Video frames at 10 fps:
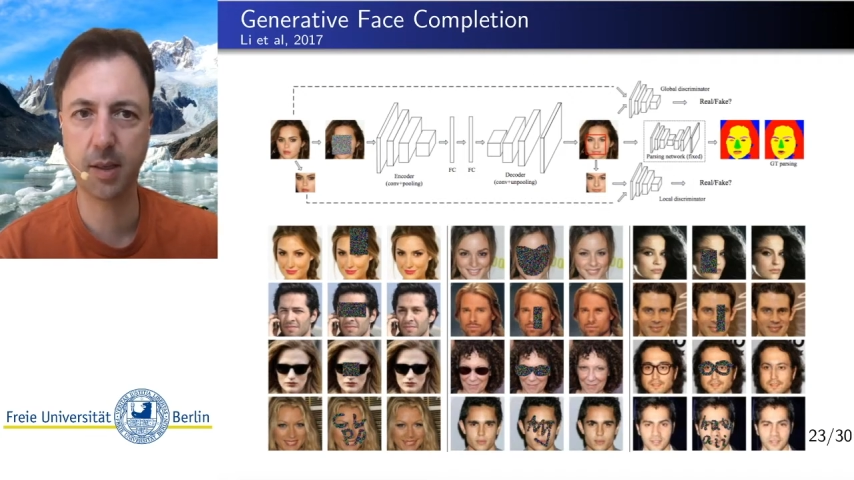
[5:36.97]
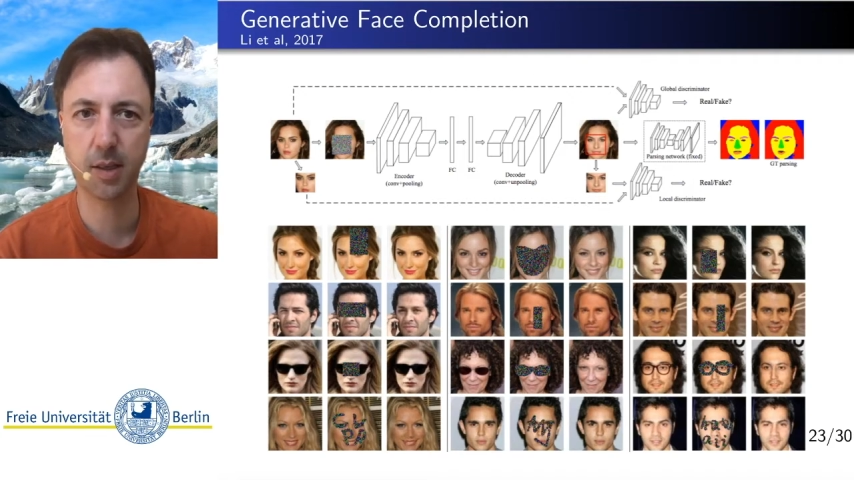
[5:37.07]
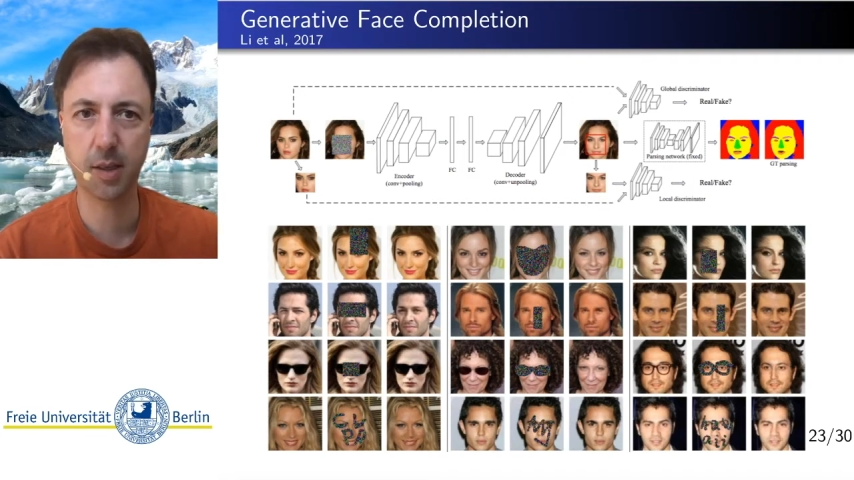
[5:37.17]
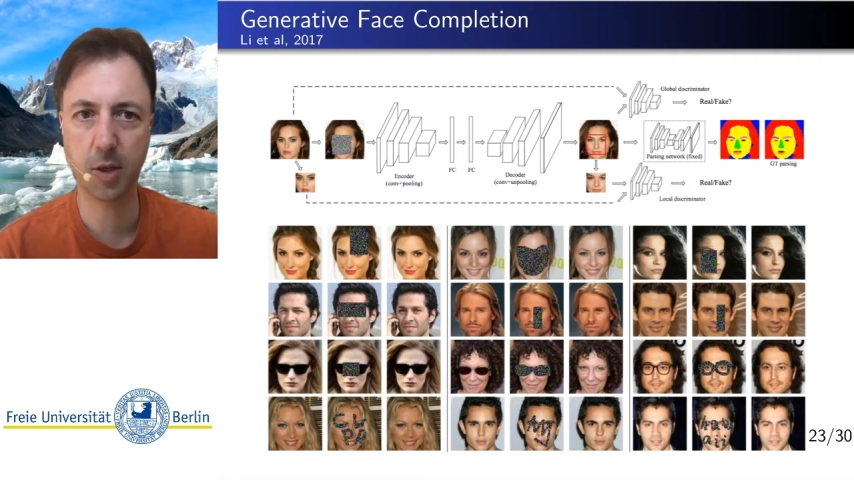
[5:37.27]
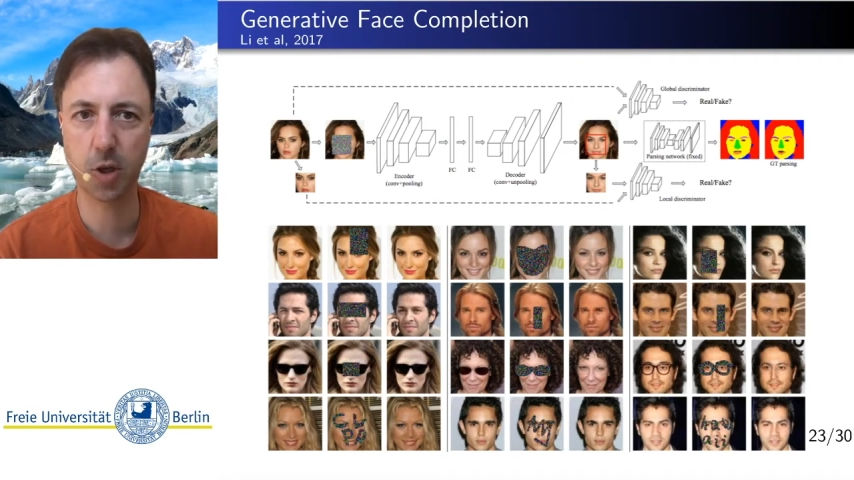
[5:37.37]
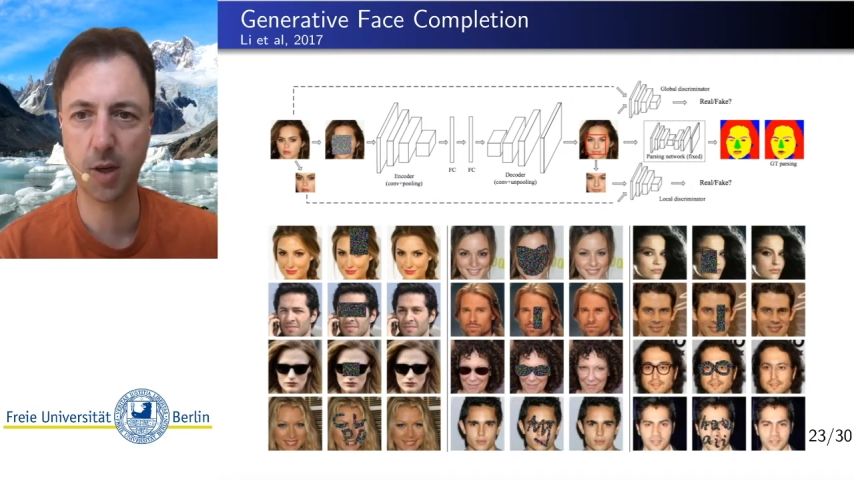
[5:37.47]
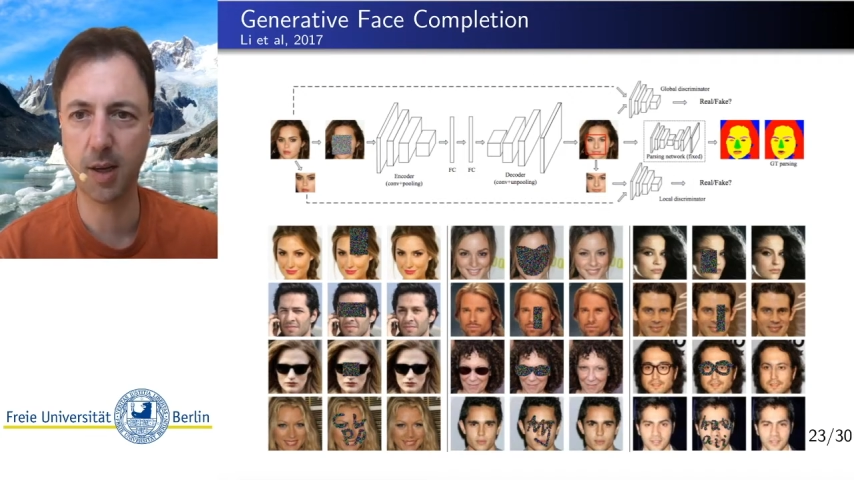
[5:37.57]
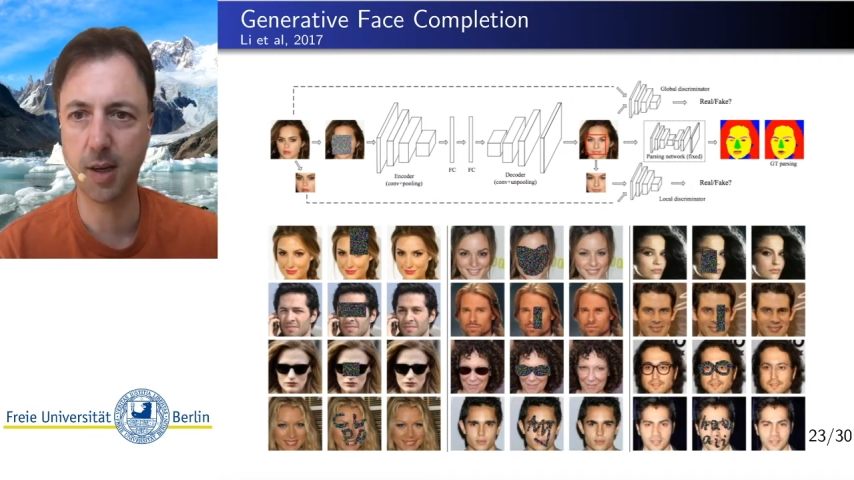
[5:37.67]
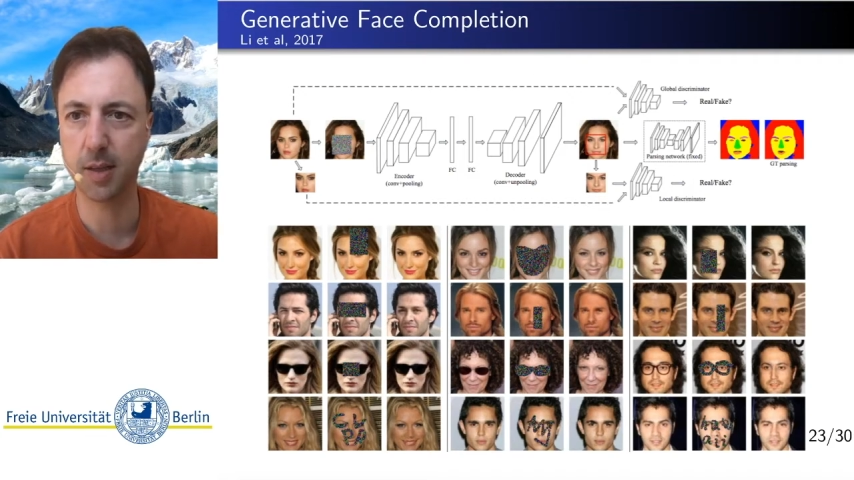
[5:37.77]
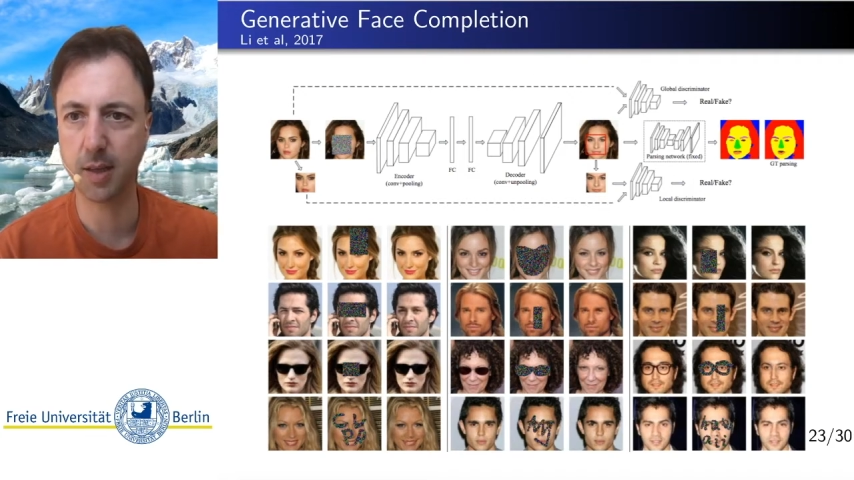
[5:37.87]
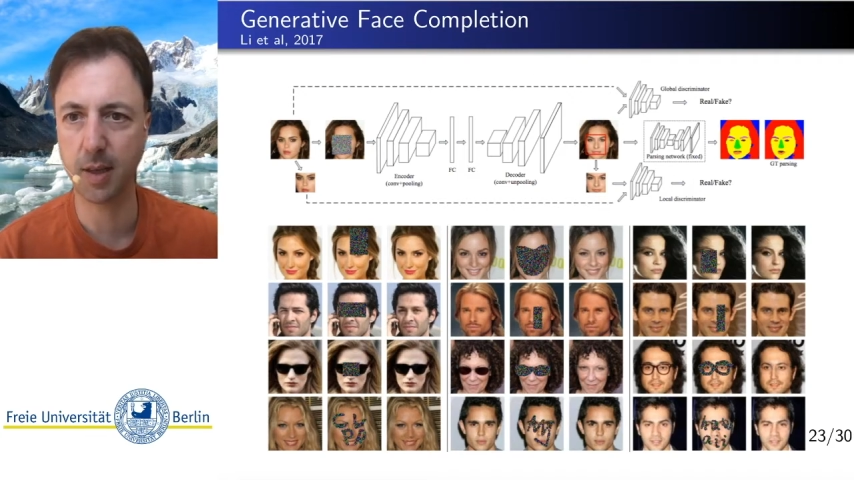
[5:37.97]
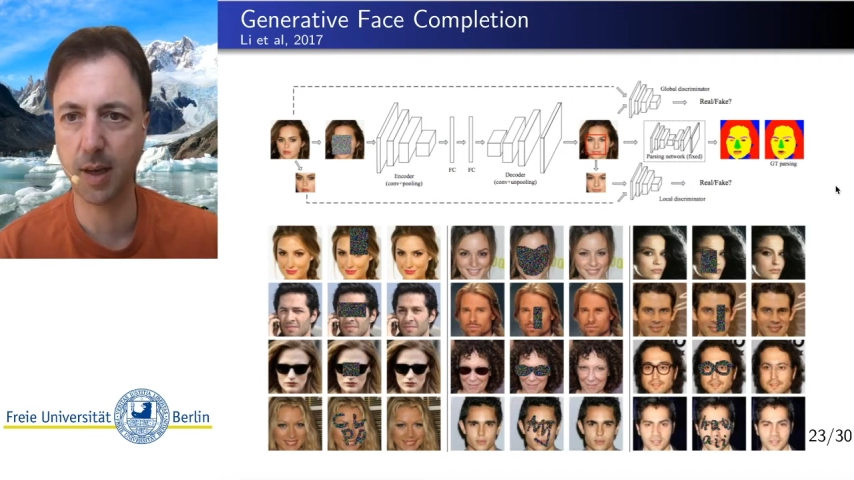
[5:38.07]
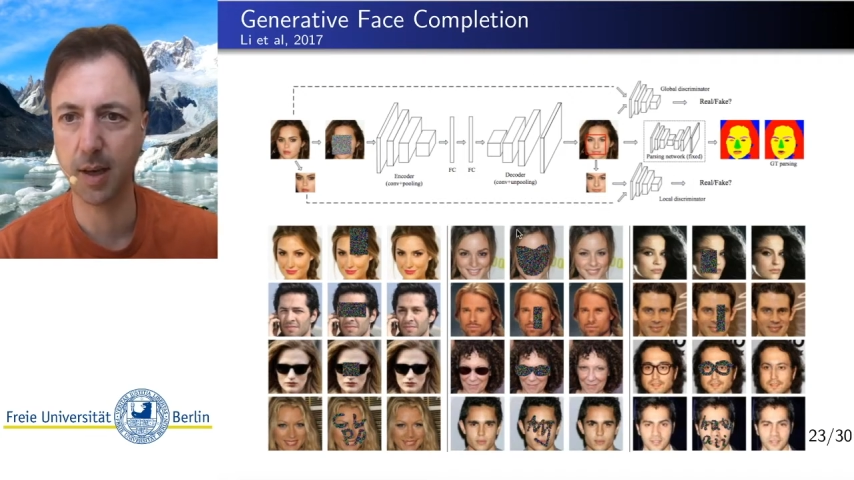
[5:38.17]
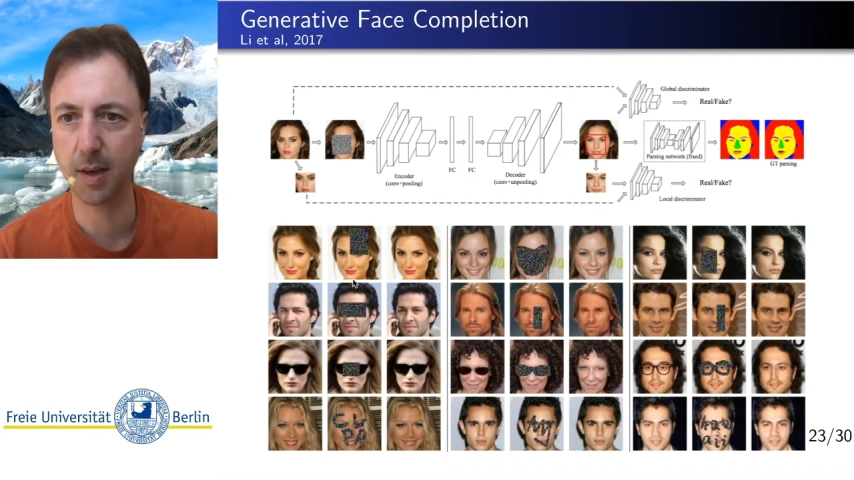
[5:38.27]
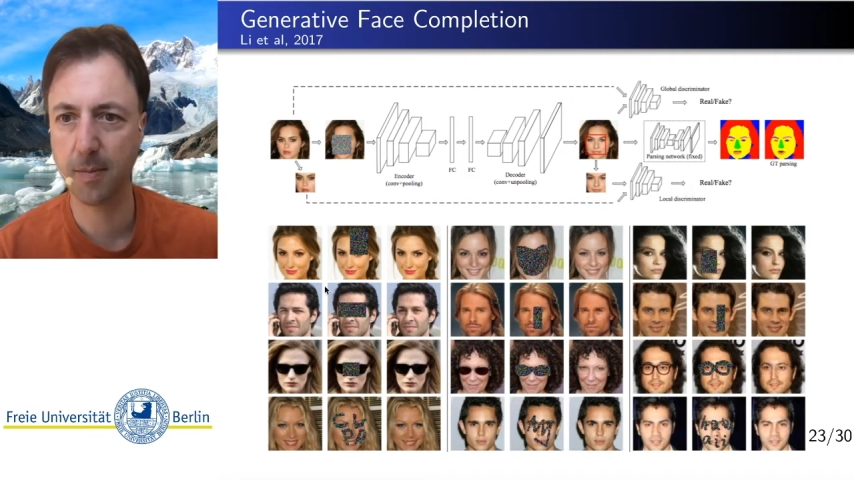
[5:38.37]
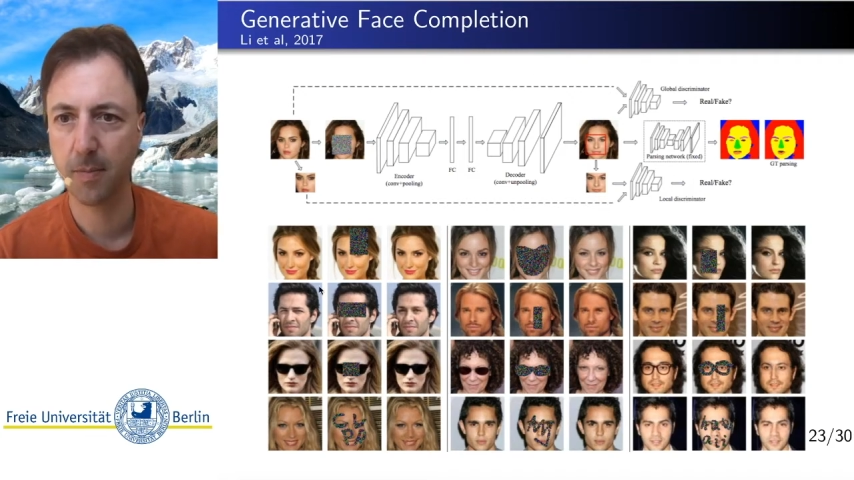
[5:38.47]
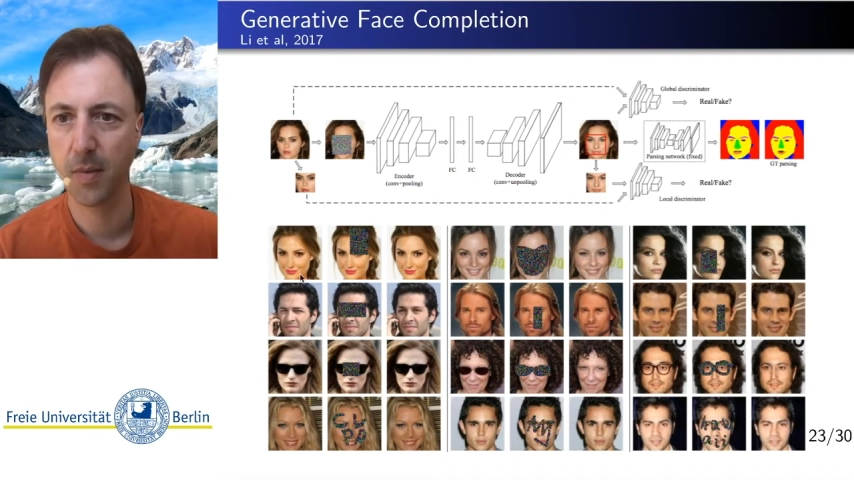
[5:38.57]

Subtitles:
essentially as a GAN.